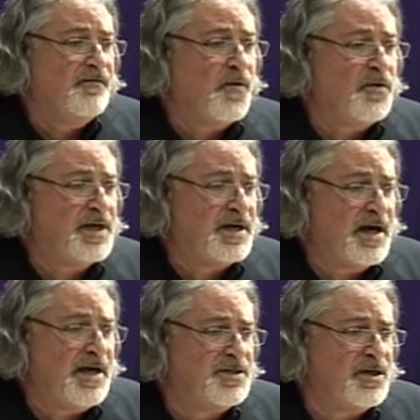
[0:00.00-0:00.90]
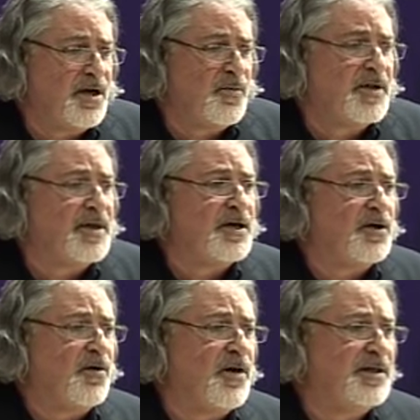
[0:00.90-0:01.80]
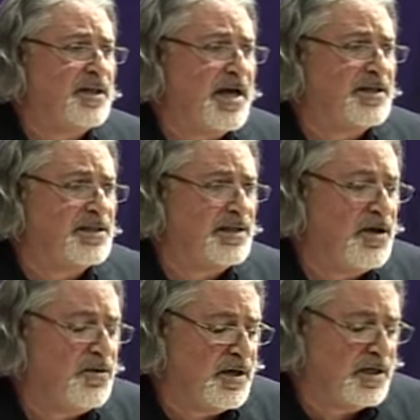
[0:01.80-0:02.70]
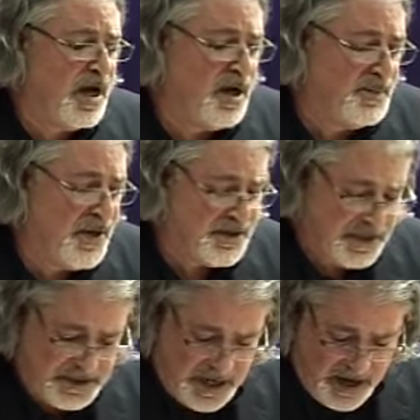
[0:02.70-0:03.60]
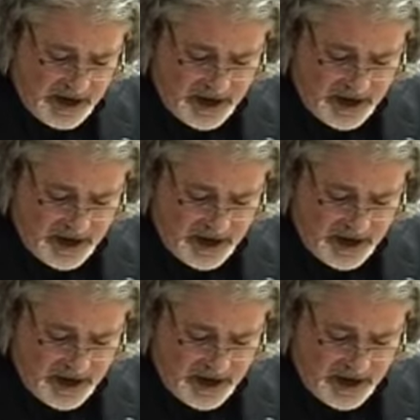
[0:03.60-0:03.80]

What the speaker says: four decades ago when they coined that slogan, our bodies,